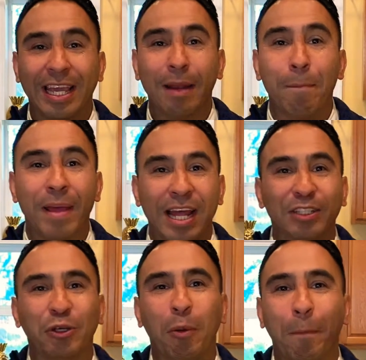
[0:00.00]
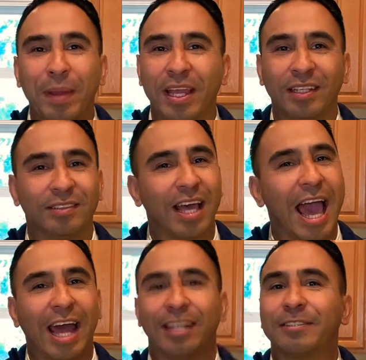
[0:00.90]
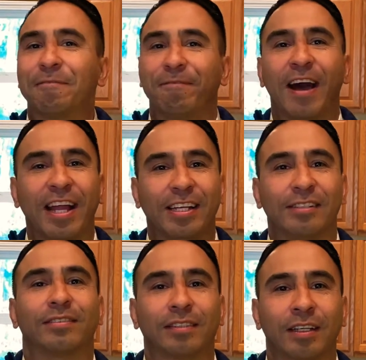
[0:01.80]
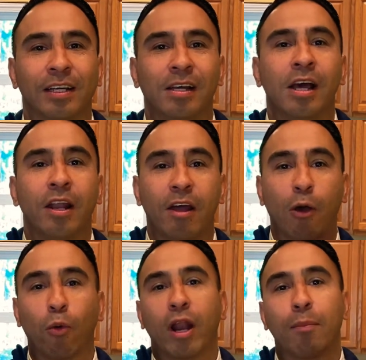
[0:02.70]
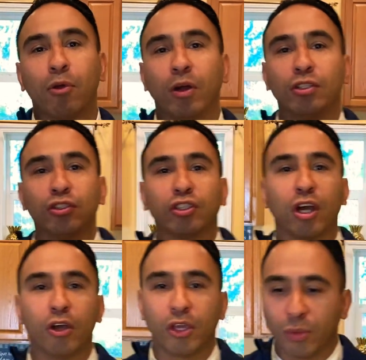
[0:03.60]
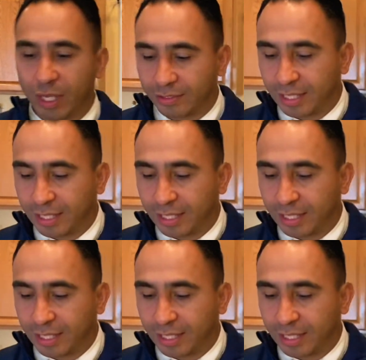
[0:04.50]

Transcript: pinto beans at its finest. Now what I'm going to show you is the